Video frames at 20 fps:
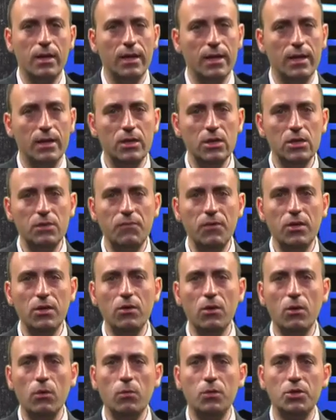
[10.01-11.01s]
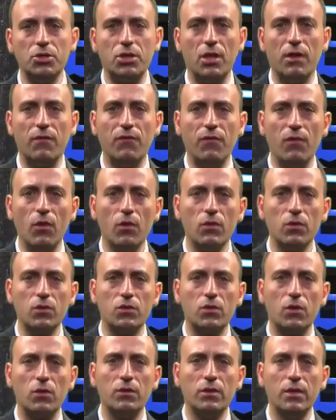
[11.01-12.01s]
In this video, we shall
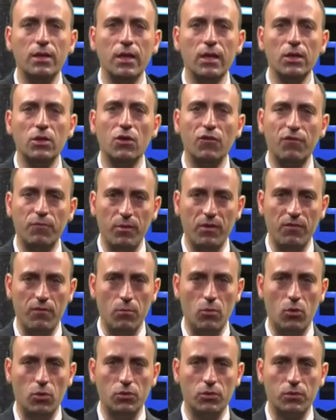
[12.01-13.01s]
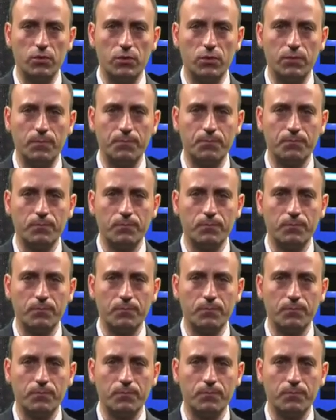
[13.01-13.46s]
focus on the yield of PV modules.